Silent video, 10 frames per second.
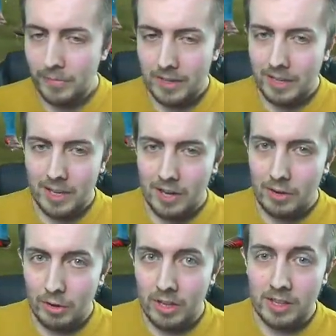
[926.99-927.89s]
you know,
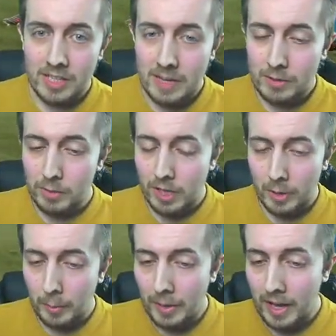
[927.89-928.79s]
looking at the teams we're coming
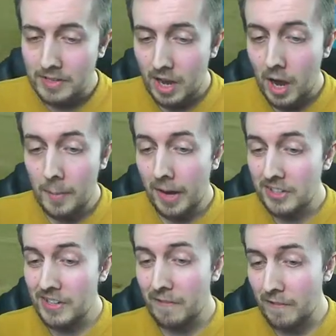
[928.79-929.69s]
up against, I'm
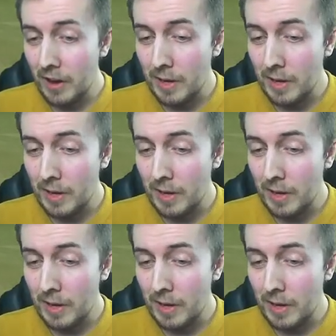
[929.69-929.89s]
actually very